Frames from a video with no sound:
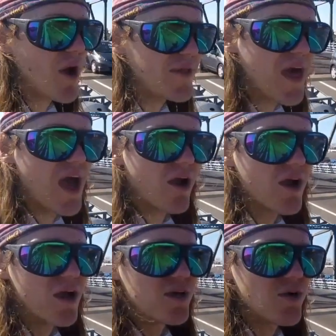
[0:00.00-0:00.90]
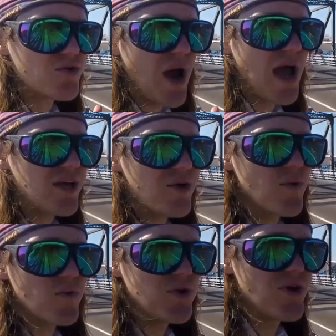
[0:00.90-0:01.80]
Right there. You tried,
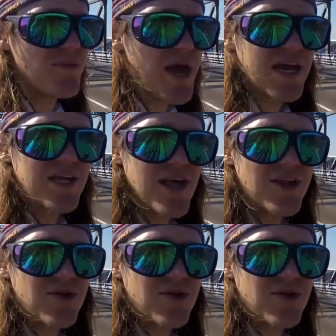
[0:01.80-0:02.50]
you, you didn't make any sense.